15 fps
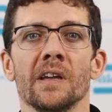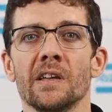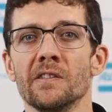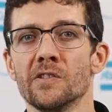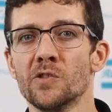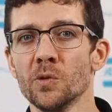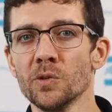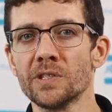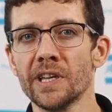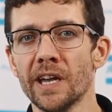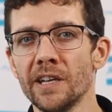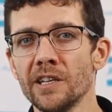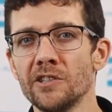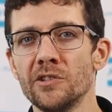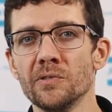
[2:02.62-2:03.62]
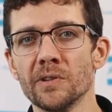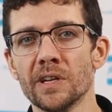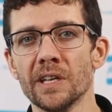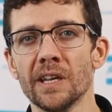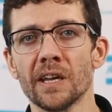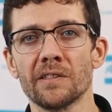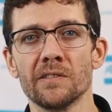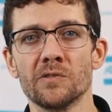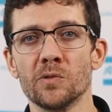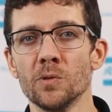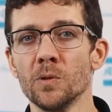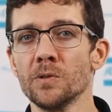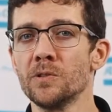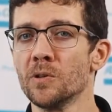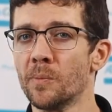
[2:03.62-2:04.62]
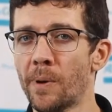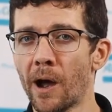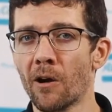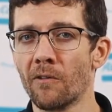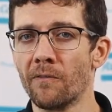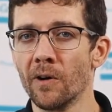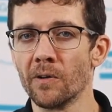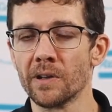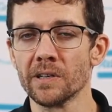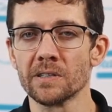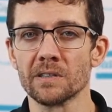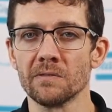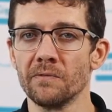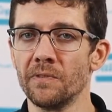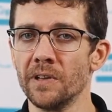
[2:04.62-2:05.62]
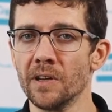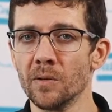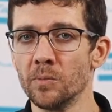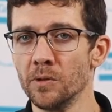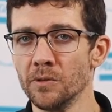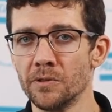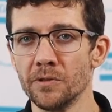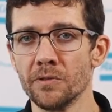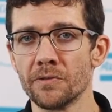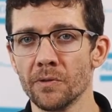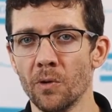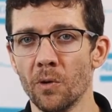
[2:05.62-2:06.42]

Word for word: In the tool settings, you can connect the tool to a power focus via Bluetooth